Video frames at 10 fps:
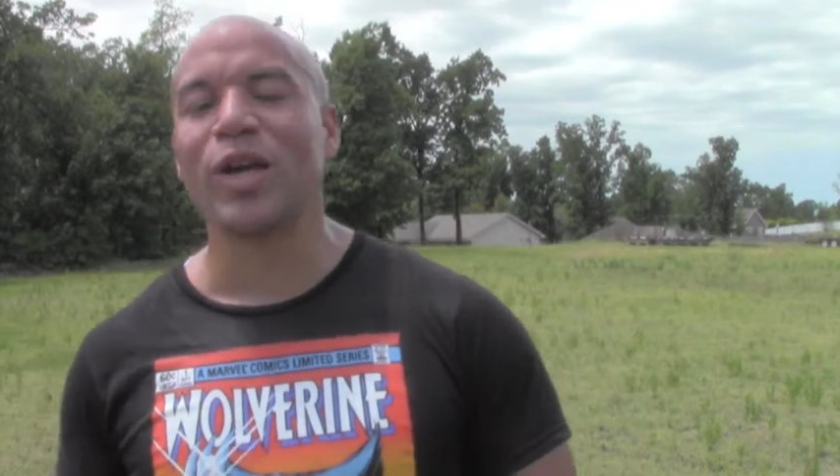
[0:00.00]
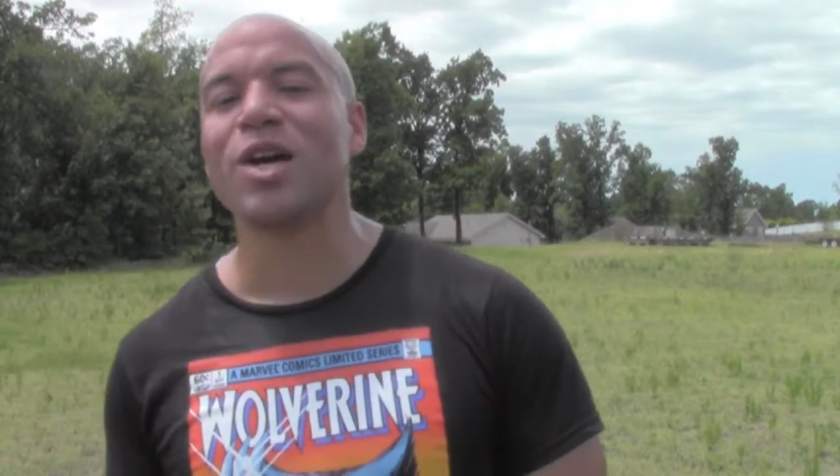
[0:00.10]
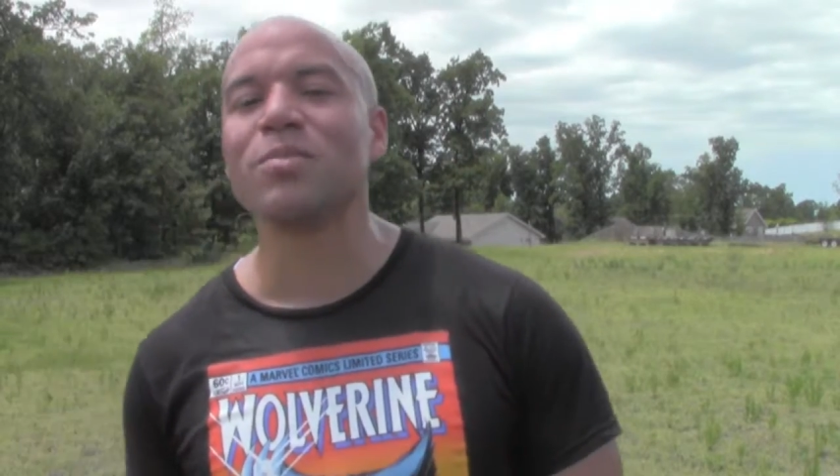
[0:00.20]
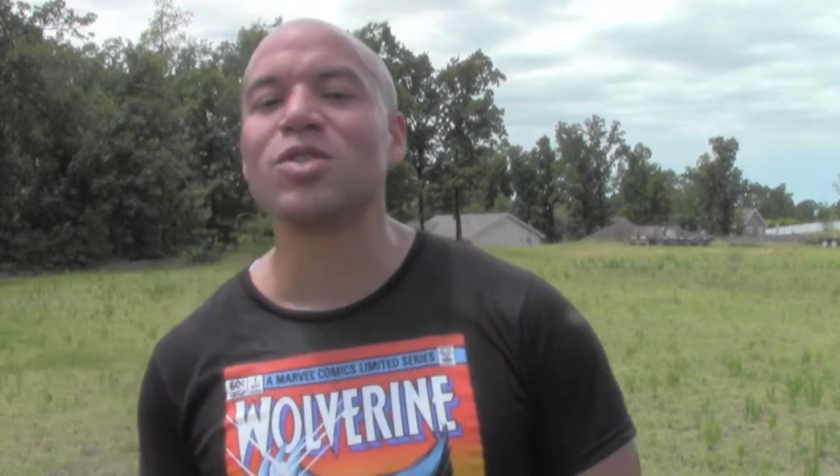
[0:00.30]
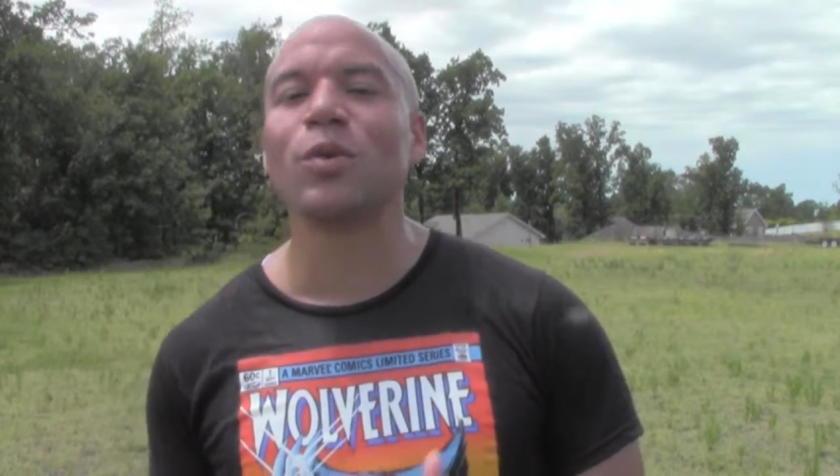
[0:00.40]
it
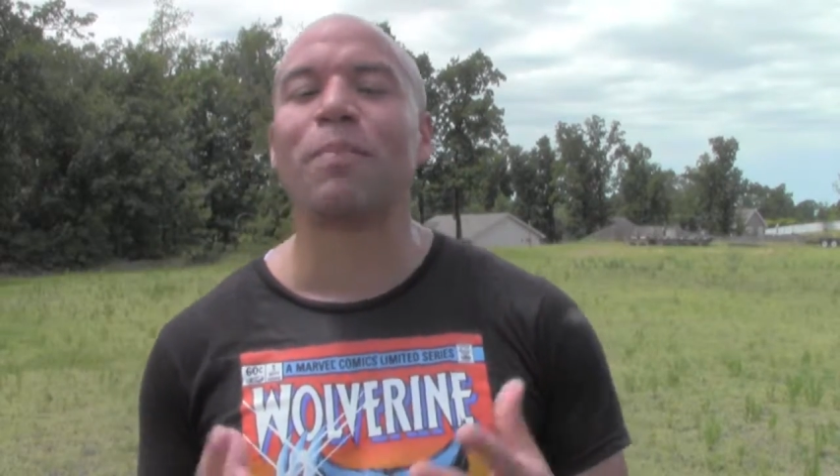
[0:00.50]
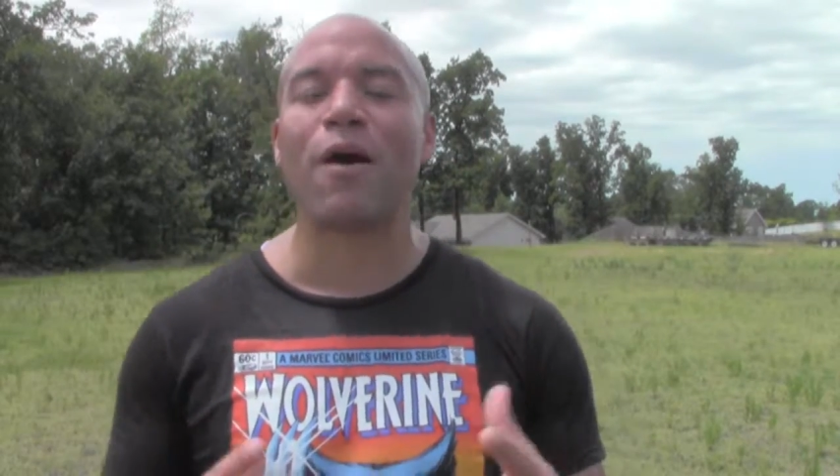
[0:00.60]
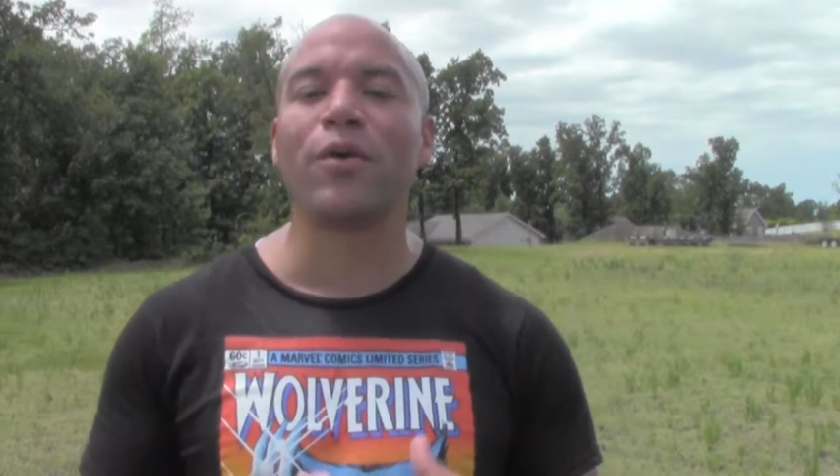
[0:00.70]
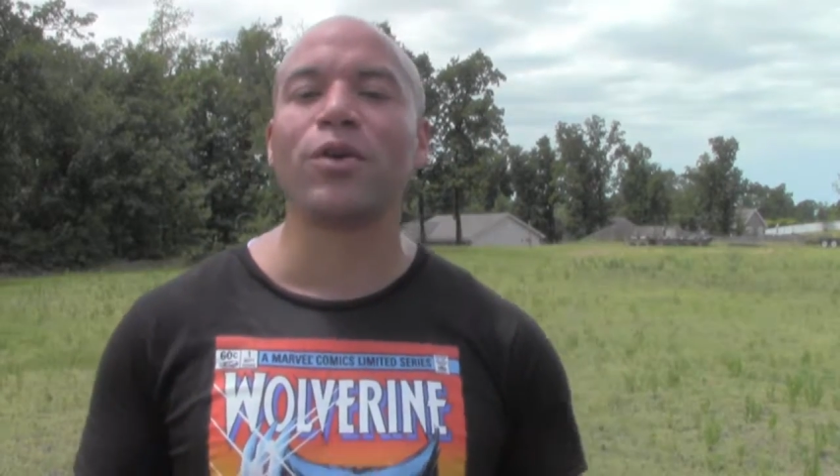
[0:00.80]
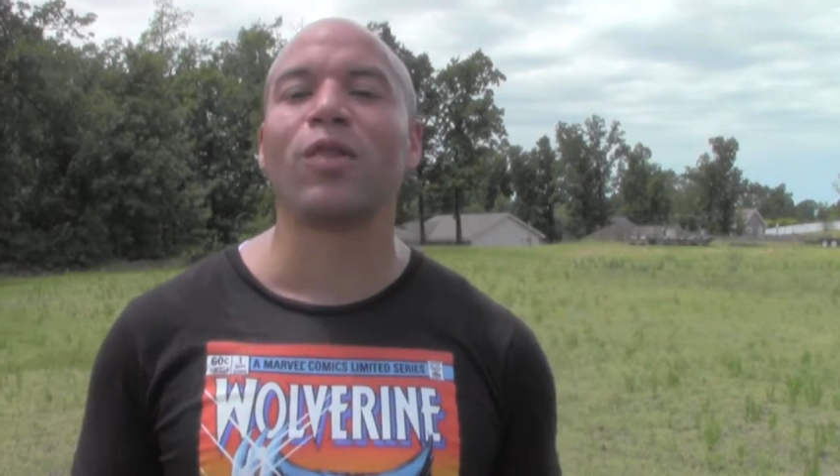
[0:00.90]
comes to
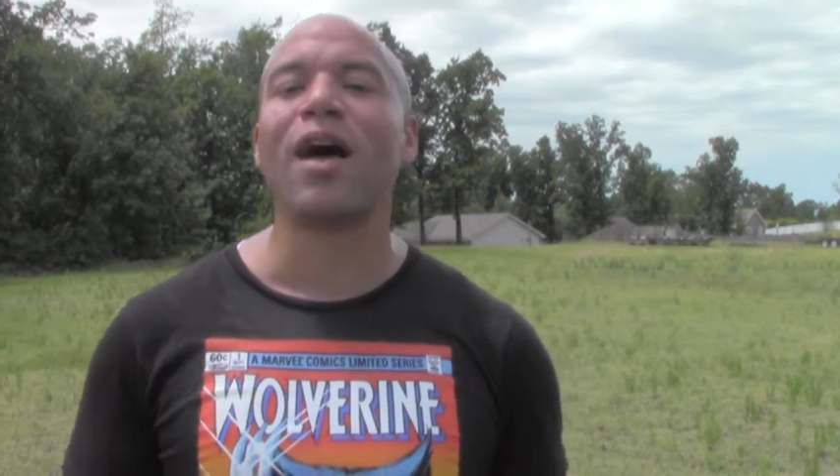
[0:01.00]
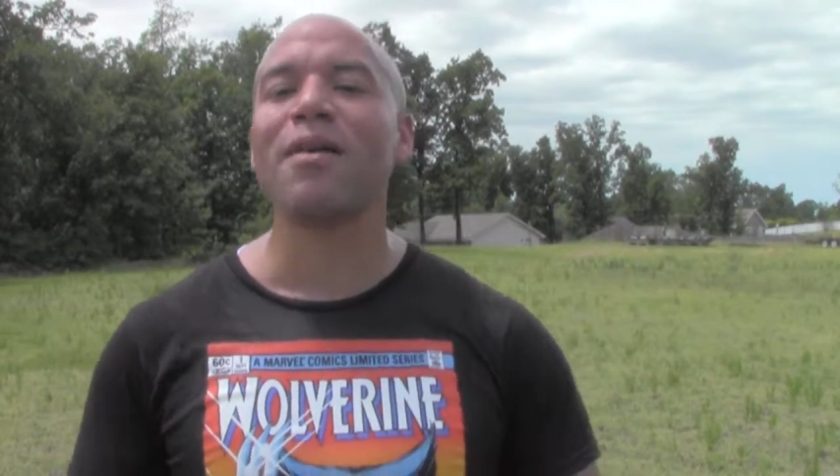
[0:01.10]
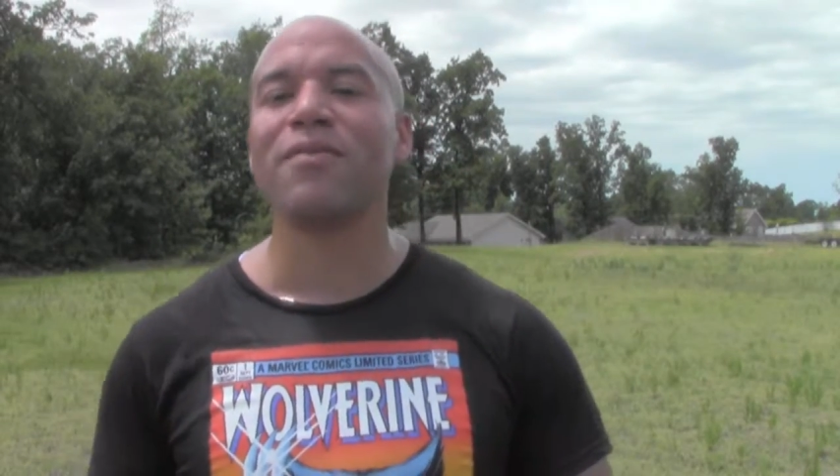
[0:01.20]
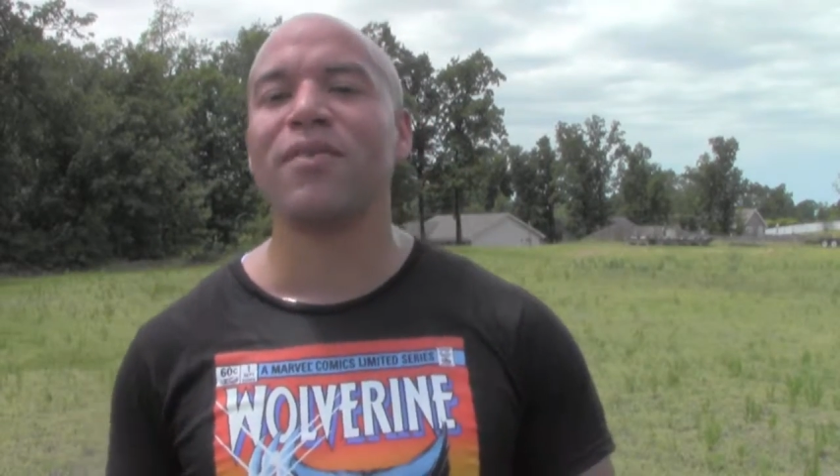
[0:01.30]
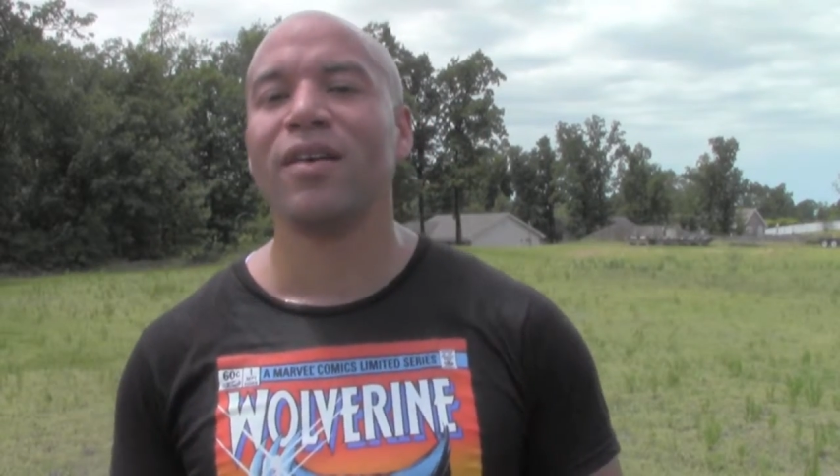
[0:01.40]
empowering your
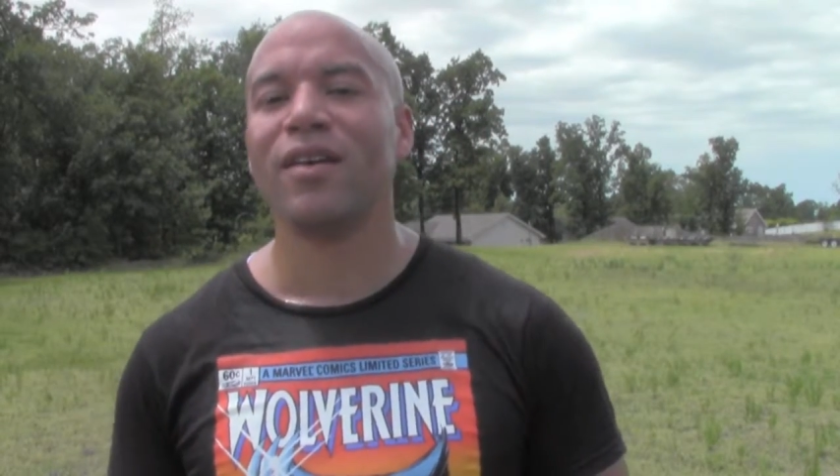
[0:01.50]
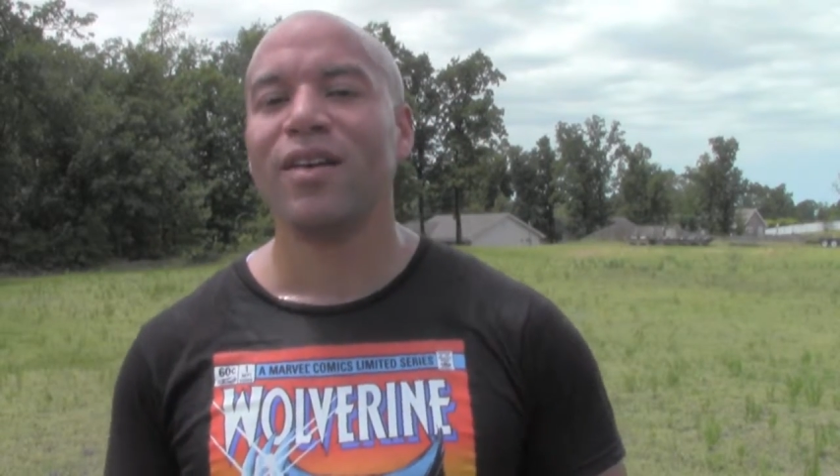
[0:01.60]
life,